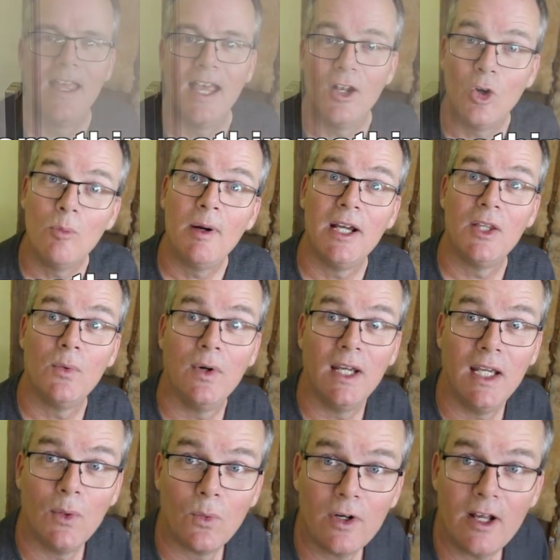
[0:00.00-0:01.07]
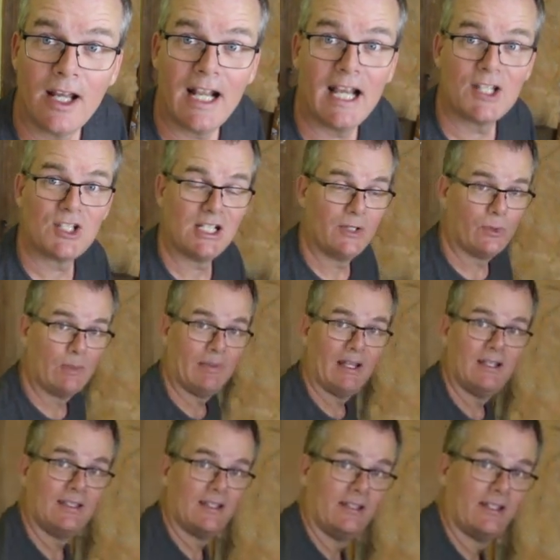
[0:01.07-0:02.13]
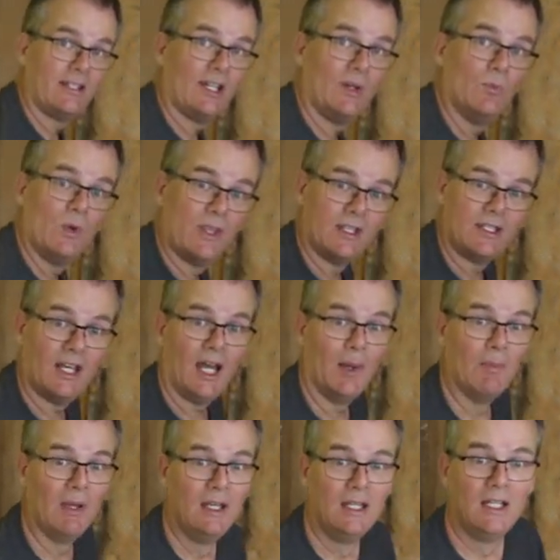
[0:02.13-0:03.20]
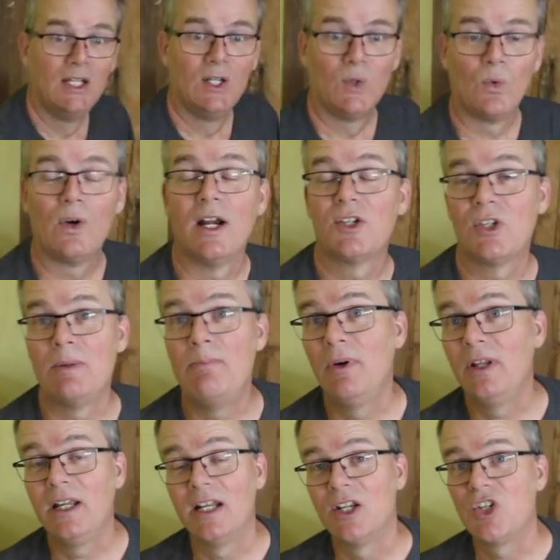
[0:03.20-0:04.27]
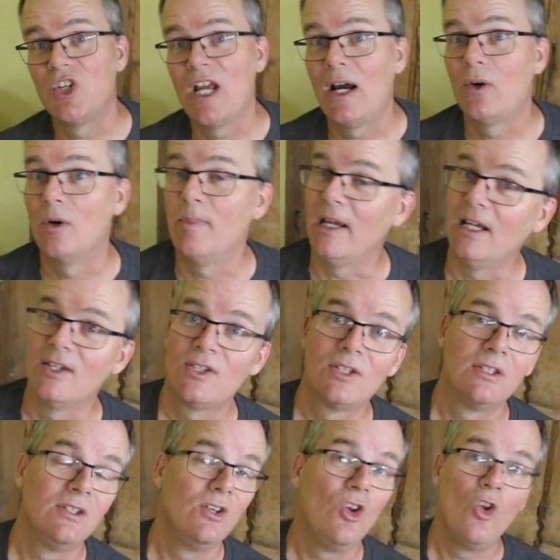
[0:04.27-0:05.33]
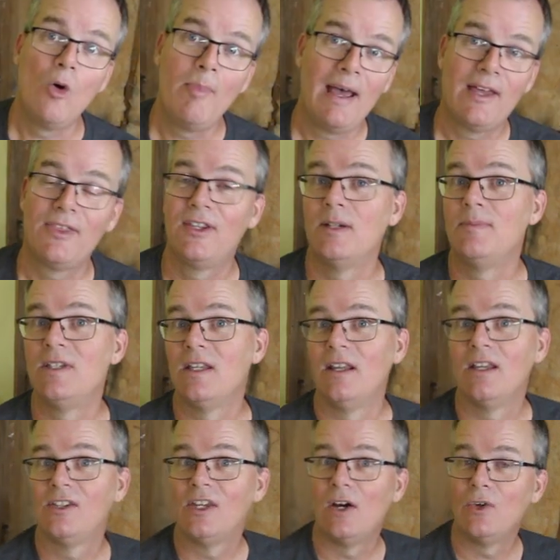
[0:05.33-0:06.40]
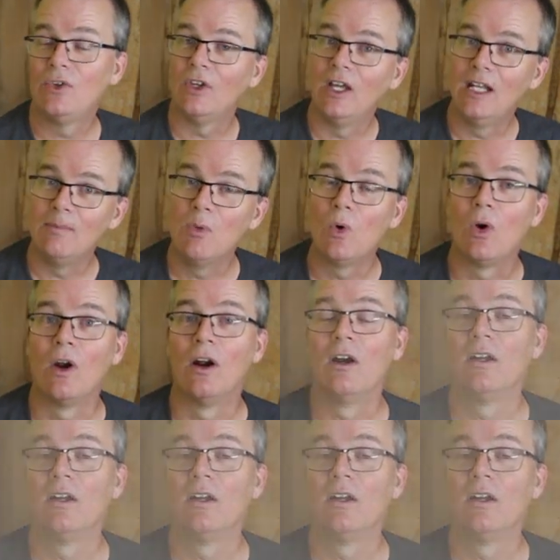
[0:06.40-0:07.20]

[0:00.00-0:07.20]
And oh, by the way, we're not actually replacing the tub with a tub. We're actually putting in a shower base. No bathtubs in this house anymore.